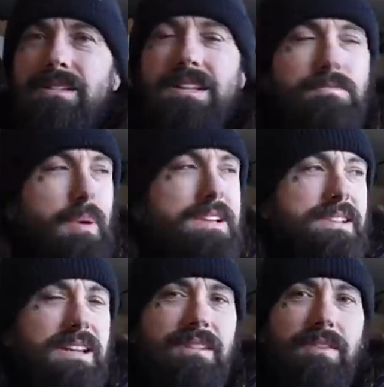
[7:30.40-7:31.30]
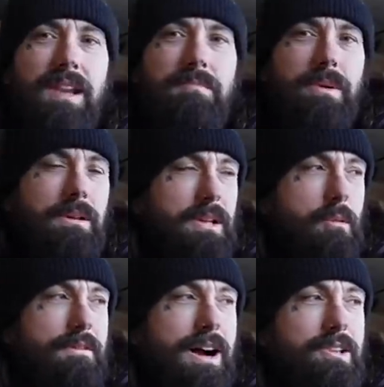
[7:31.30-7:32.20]
It's basically a van
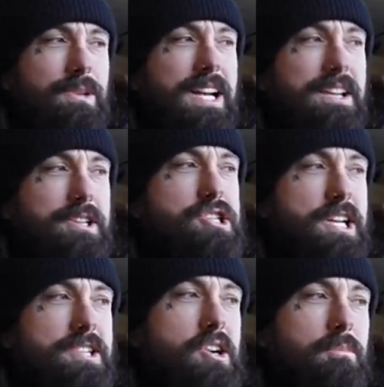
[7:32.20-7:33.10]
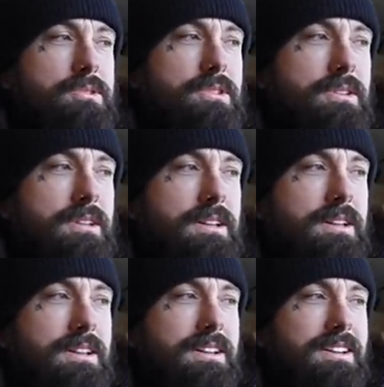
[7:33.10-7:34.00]
builder without doing any of the shit jobs. Wood
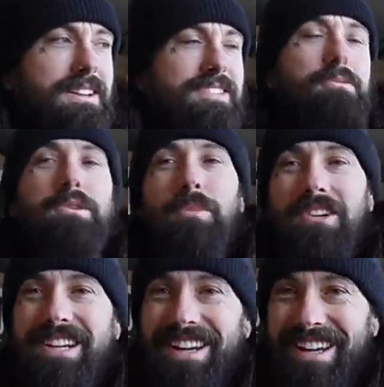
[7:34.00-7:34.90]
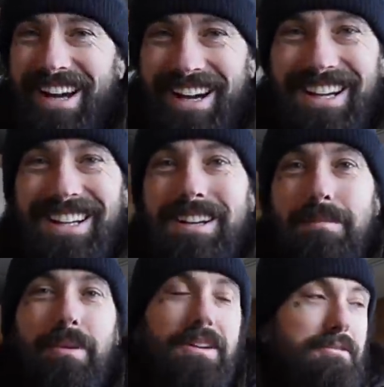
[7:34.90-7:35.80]
monkey. Wood monkey, yeah.
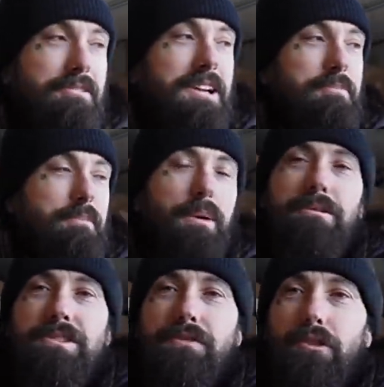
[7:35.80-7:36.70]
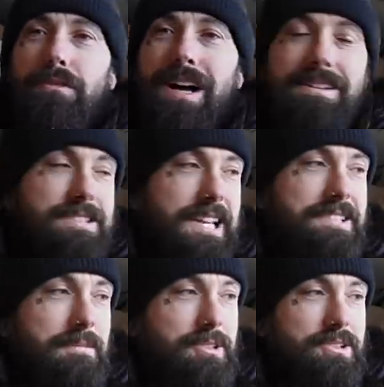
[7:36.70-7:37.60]
But Rick builds full vans
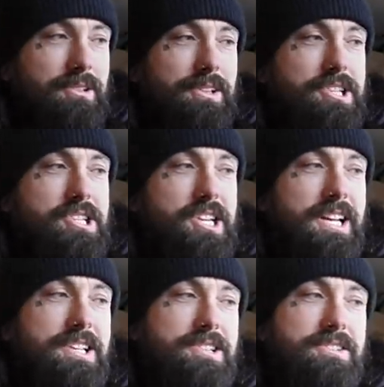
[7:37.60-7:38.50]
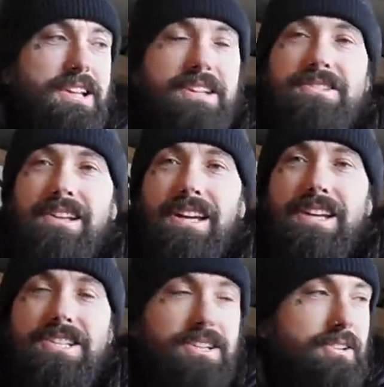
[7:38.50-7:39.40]
except there not all this shittish
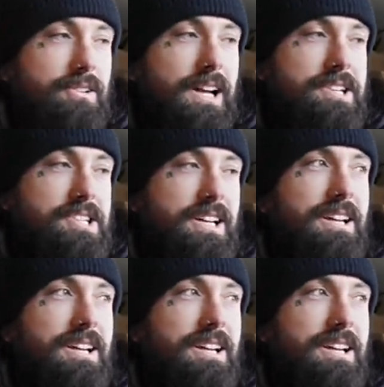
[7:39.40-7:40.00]
insulation and all that shit.